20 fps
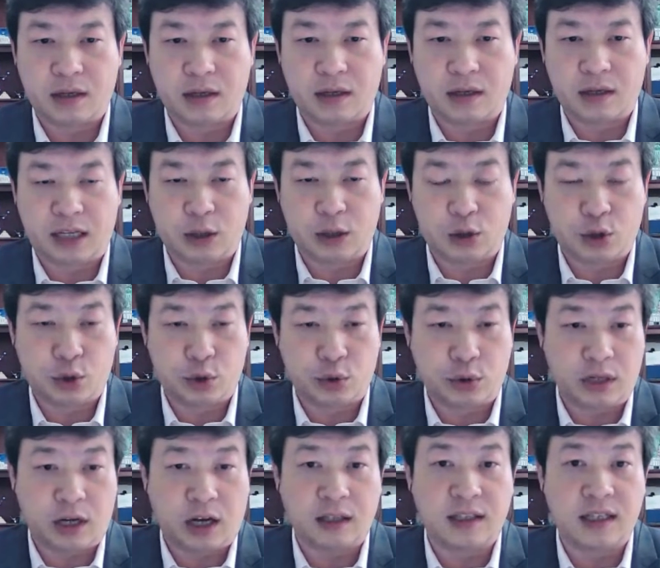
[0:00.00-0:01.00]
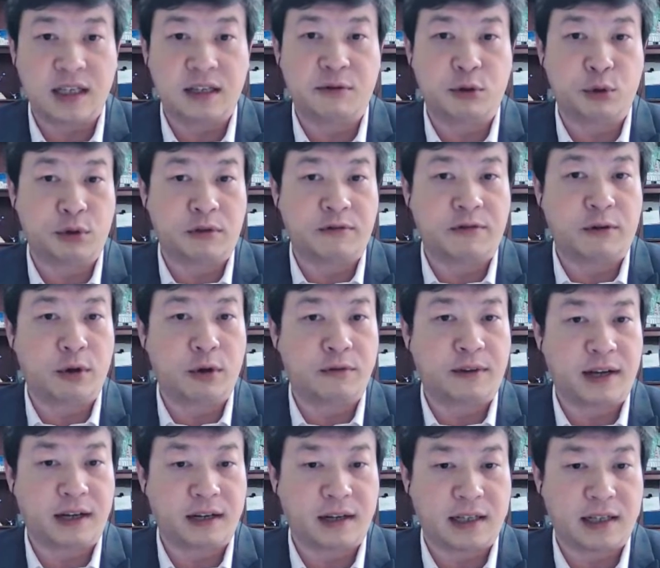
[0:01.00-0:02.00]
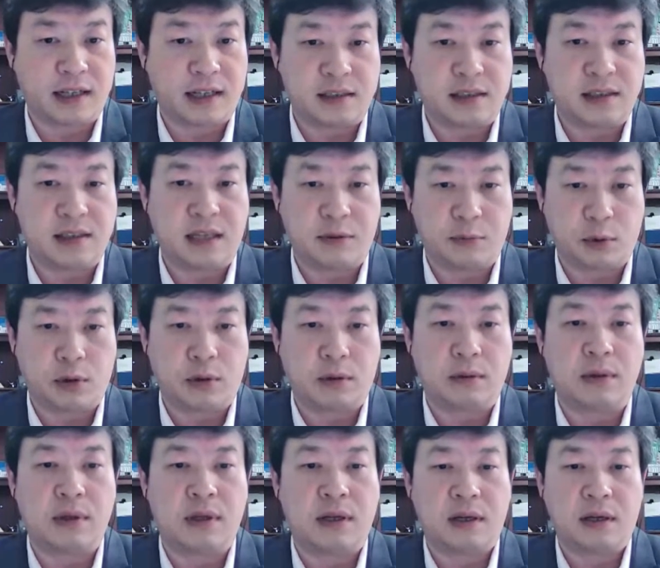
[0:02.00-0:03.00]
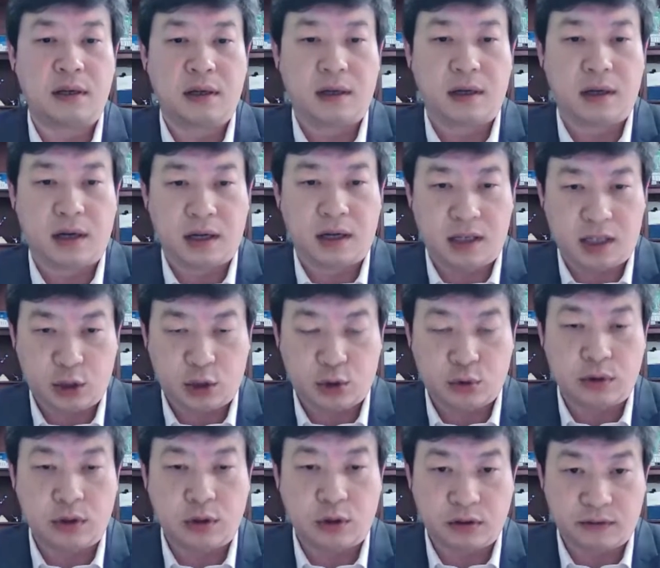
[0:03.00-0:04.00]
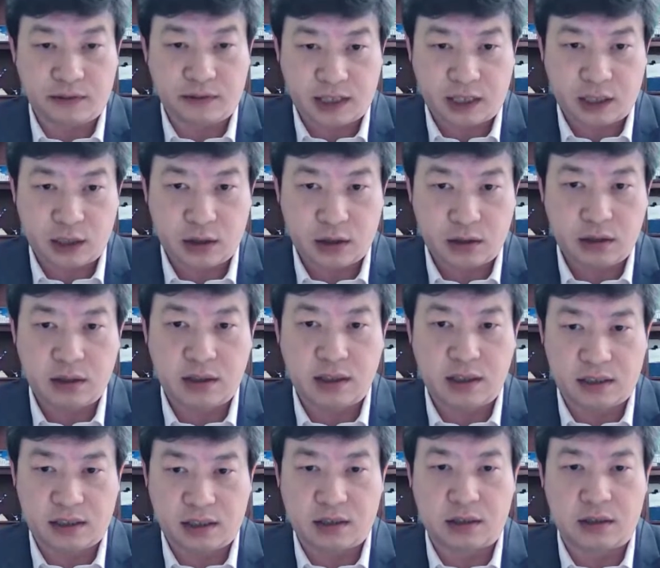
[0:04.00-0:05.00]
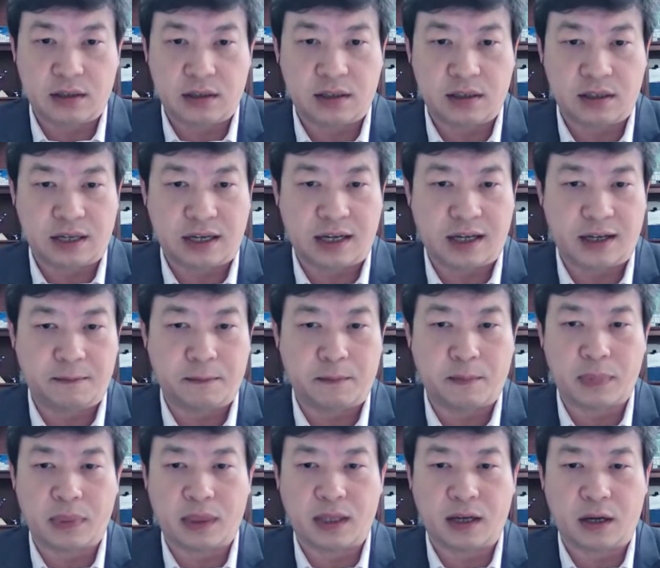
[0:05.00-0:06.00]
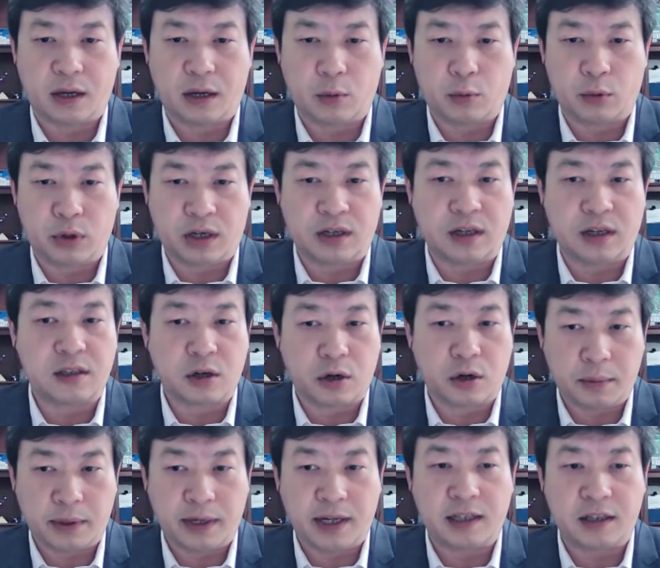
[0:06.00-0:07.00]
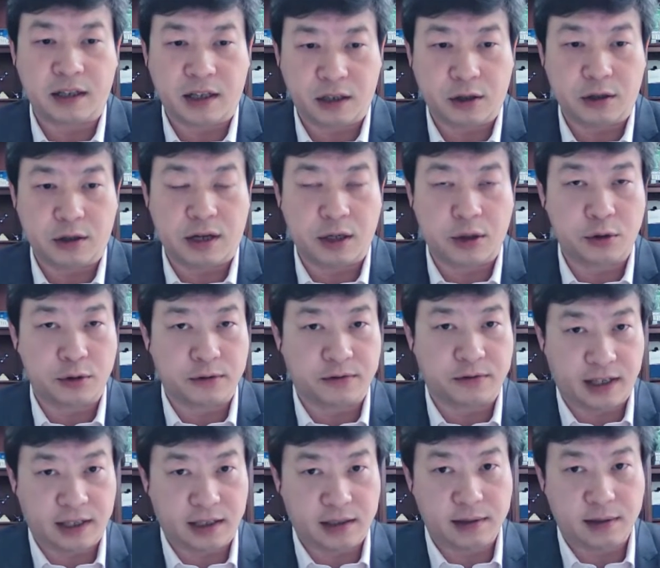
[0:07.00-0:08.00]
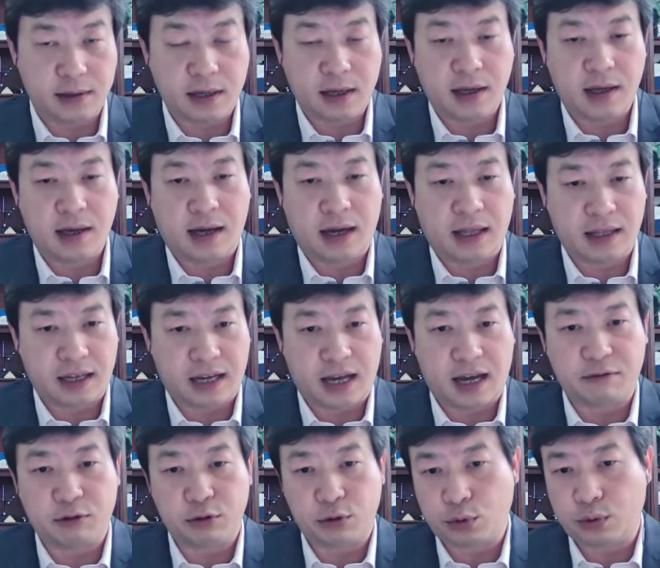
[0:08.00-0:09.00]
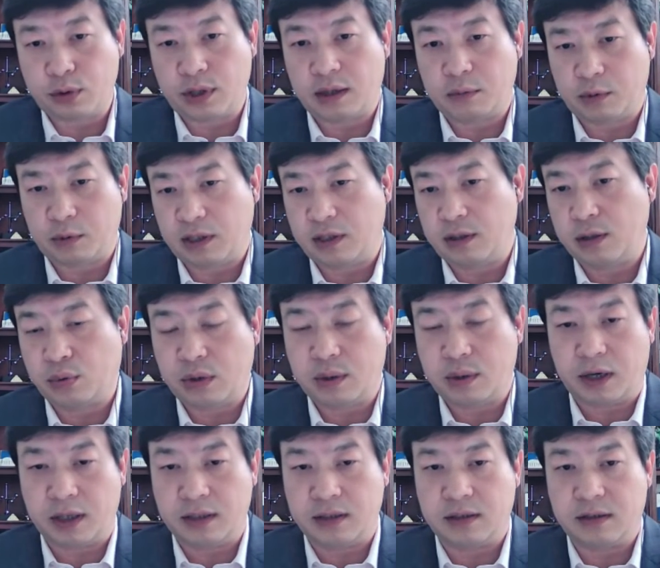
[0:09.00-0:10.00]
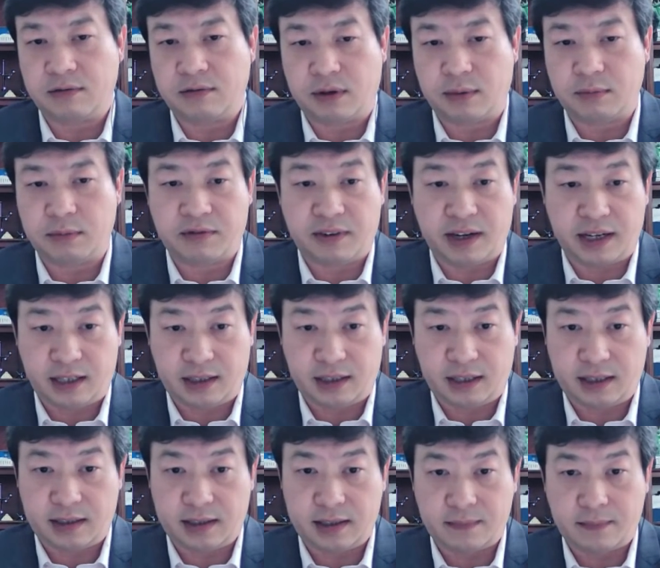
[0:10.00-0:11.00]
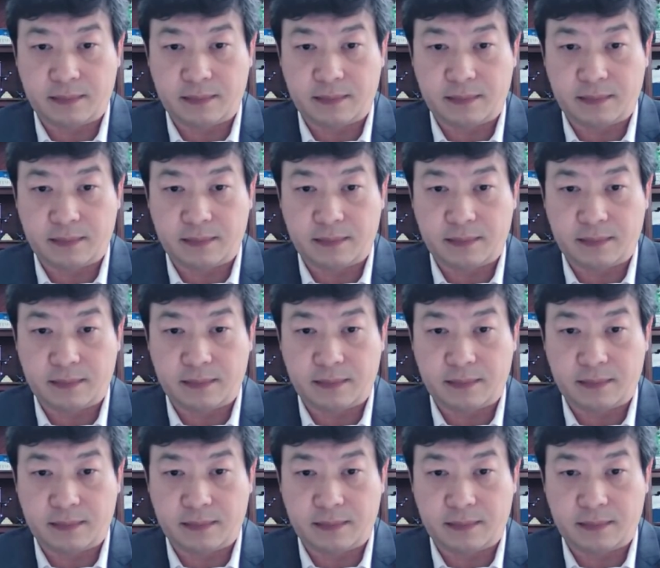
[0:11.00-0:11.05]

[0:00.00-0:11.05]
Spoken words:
they should not give you the foreign filing license, they will issue a notification decision saying, we're going to terminate the international phase, and they have to do that within 3 months from the filing date.